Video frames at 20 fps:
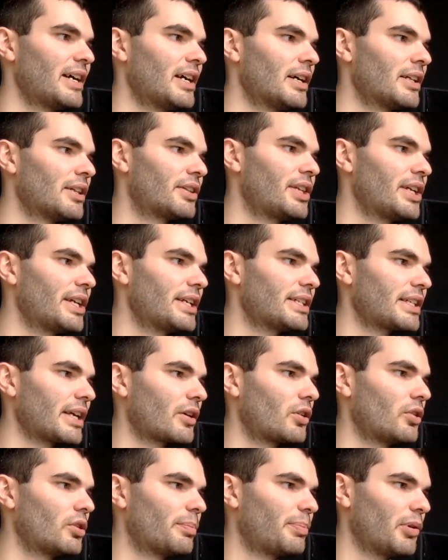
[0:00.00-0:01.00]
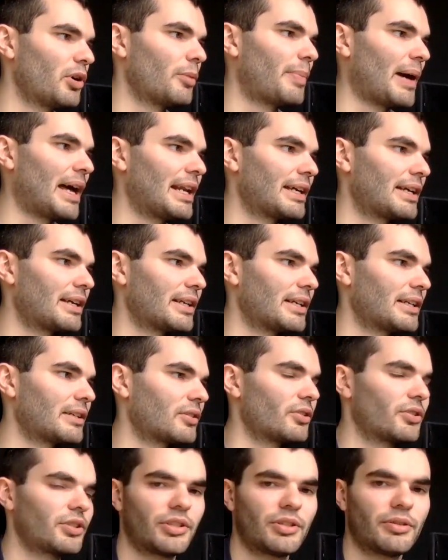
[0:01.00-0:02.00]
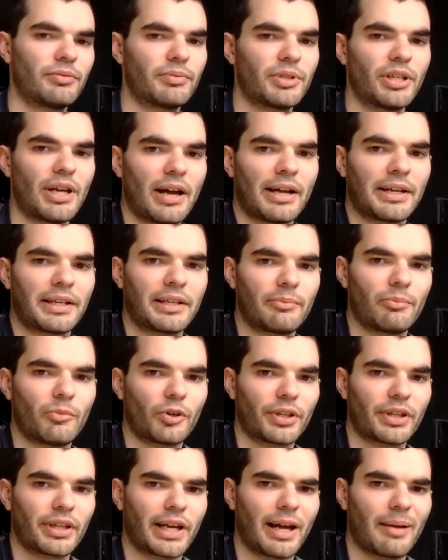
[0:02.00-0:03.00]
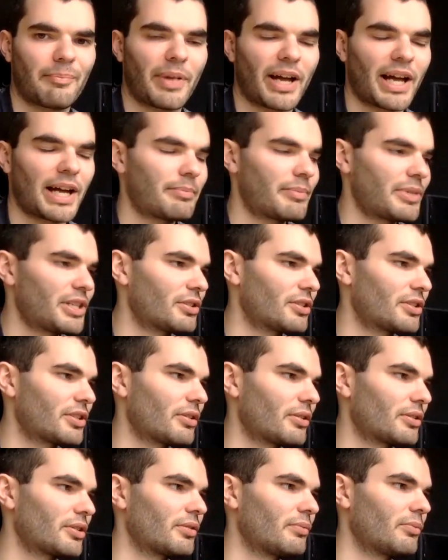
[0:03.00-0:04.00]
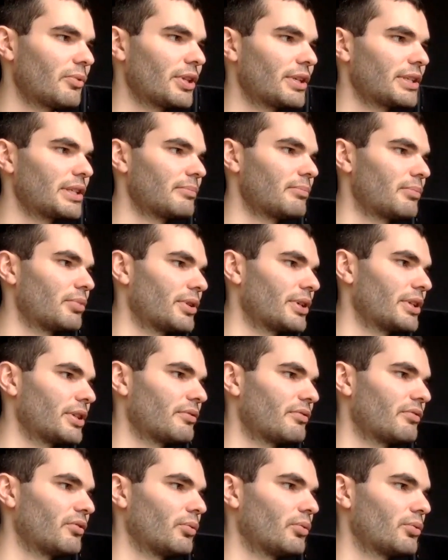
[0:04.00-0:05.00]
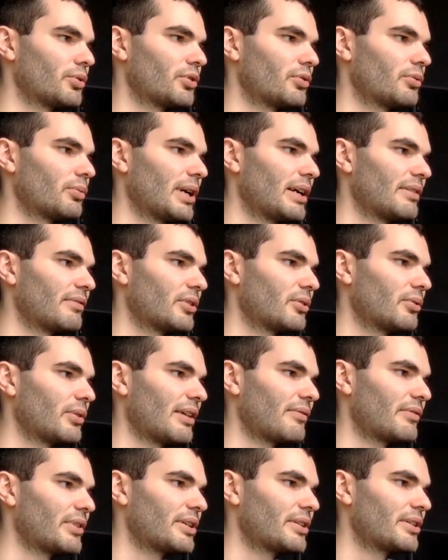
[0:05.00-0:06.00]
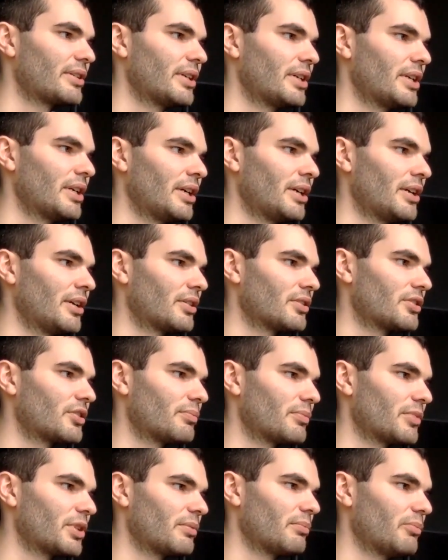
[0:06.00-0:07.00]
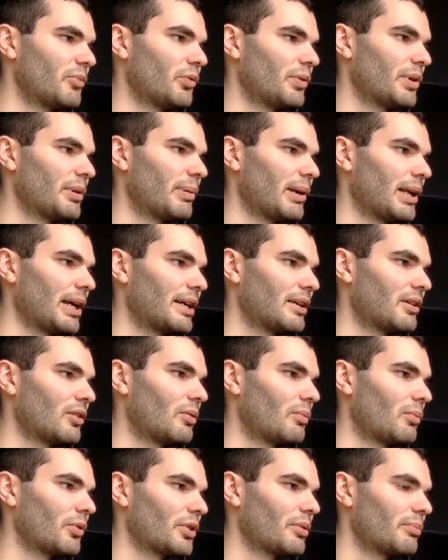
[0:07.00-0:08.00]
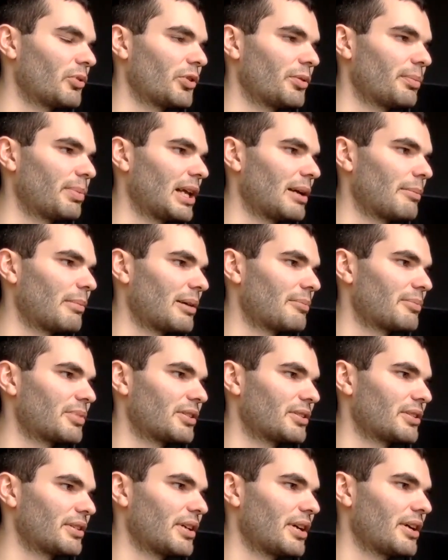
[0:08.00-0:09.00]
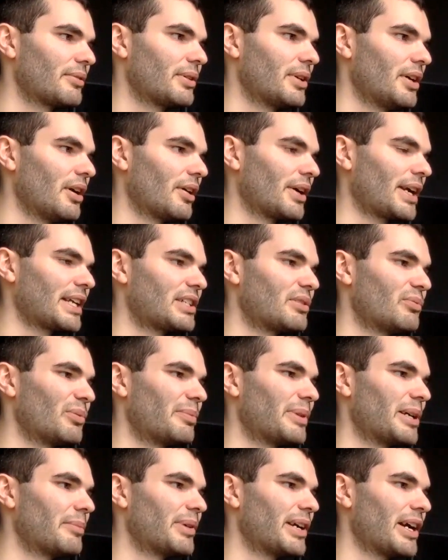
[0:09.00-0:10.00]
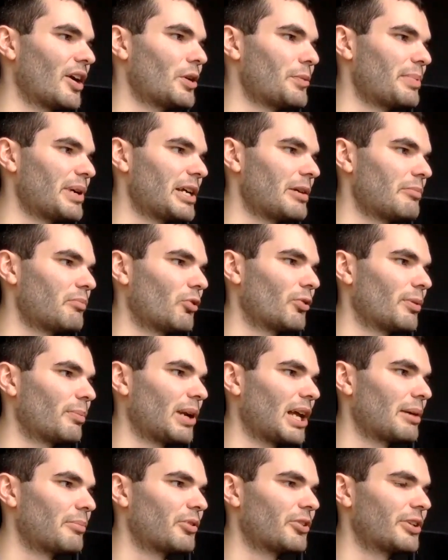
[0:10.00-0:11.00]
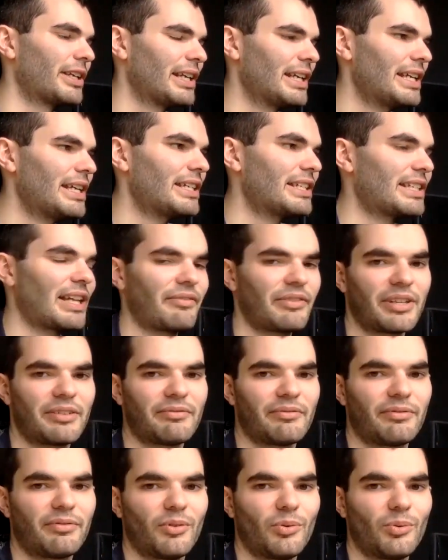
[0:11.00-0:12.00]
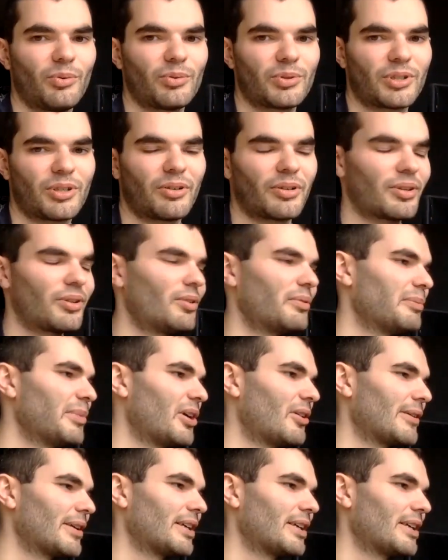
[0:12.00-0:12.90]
the thing is, they could have put a Pelican in because you had it in one of the campaign missions, so I don't know why they didn't put it in the Forge or whatever, or have it as something in multiplayer, like one of the multiplayer maps. I don't know. I guess it would be a bit OP in multiplayer, but at least have it in Forge. Like, come on.